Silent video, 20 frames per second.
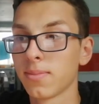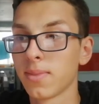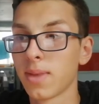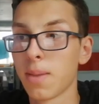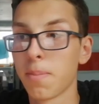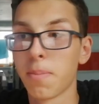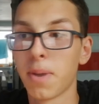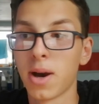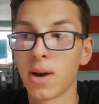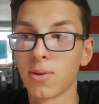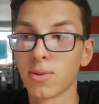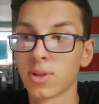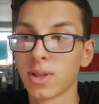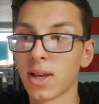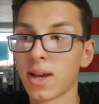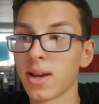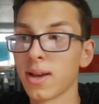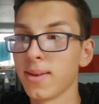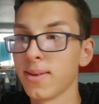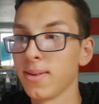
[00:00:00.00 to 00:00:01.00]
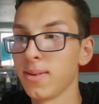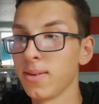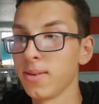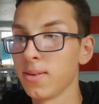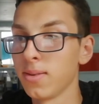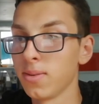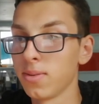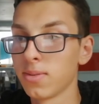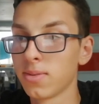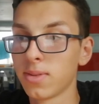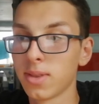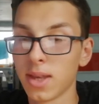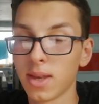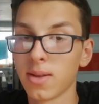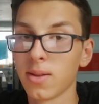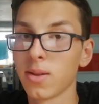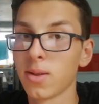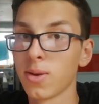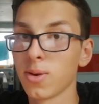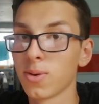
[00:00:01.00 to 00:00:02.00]
about I
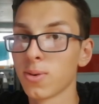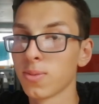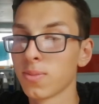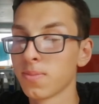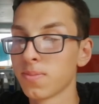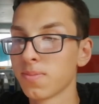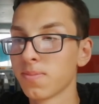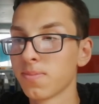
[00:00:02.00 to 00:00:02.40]
tell you.